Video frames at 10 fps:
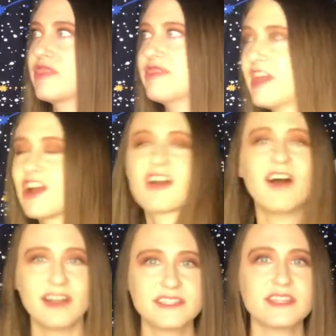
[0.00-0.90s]
they're
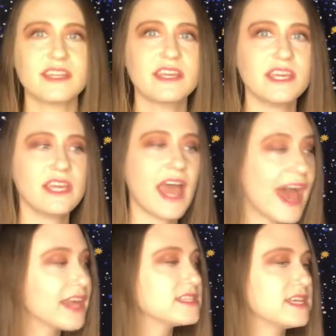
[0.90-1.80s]
constantly
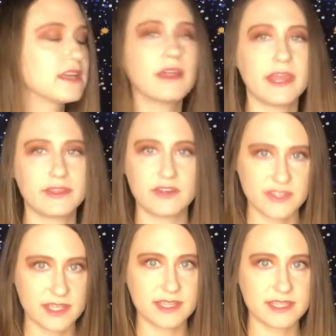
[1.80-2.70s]
acting like their
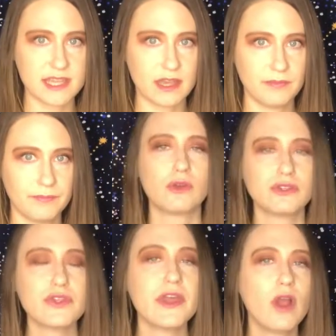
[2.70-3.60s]
ascendant sign.
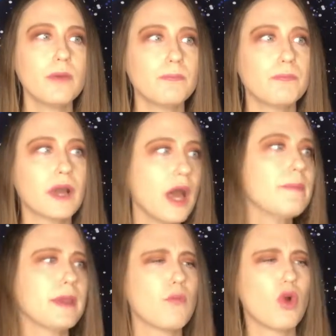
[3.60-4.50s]
So they aren't
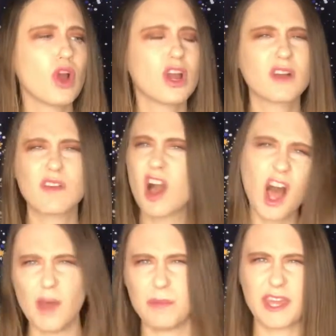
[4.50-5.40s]
becoming more
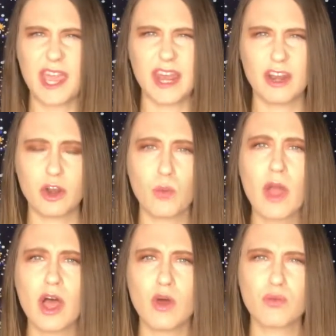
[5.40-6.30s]
complicated or
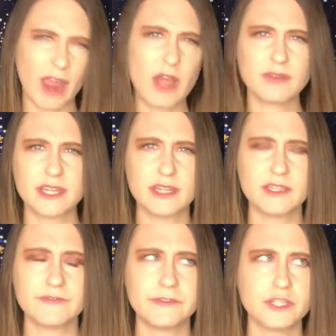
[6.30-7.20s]
well-rounded
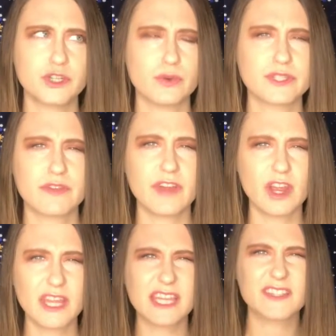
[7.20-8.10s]
individuals. They're
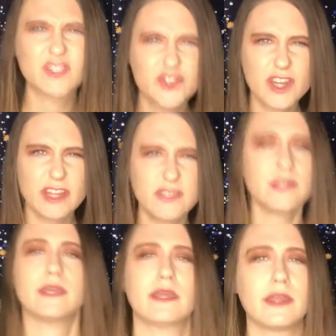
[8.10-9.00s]
very like
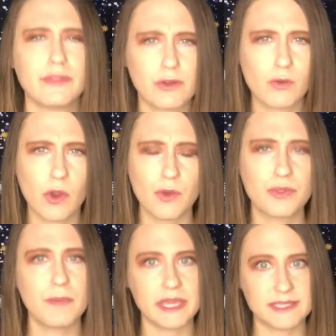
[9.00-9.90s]
stunted in their growth,
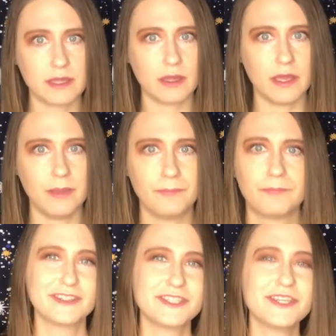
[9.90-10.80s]
basically.
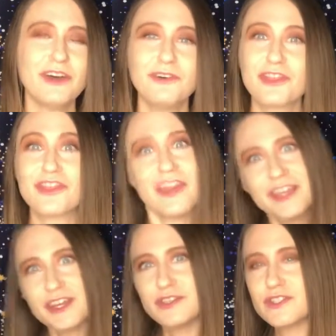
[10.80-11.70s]
So
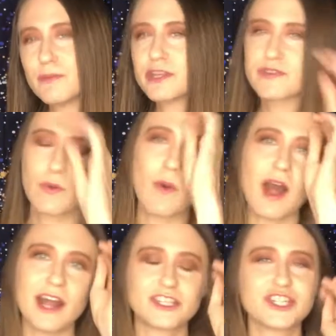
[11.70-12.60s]
thank you so much for
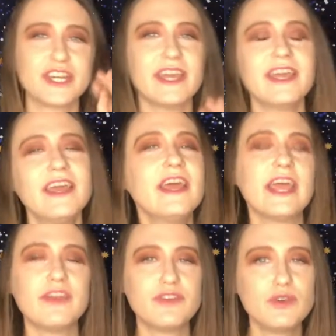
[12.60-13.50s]
watching.
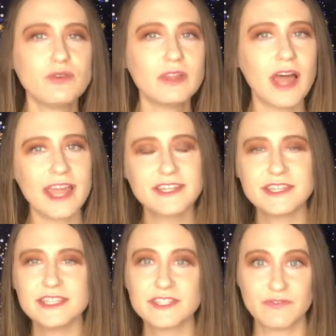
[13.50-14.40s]
If you liked
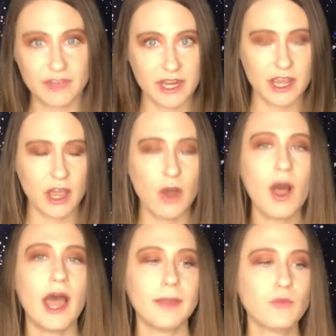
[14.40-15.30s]
this video,
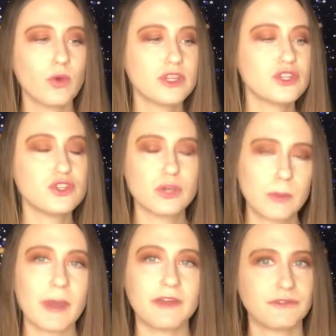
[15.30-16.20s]
I'm going to do
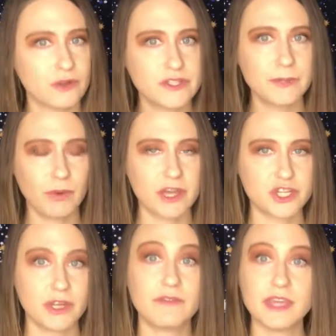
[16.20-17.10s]
my first
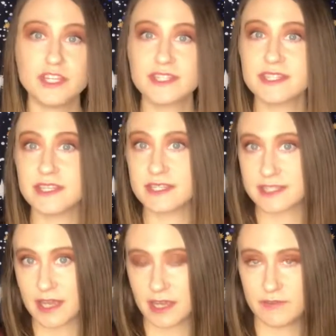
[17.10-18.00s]
impression of each ascendant
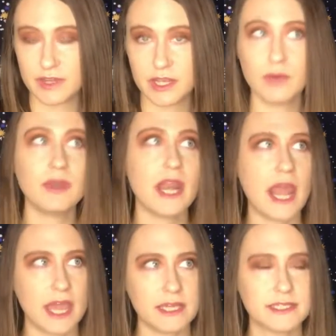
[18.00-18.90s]
sign video
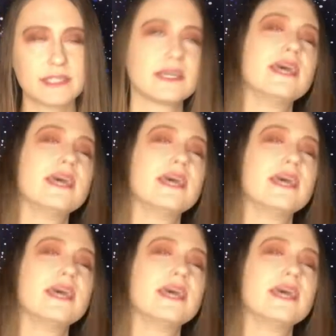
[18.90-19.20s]
next.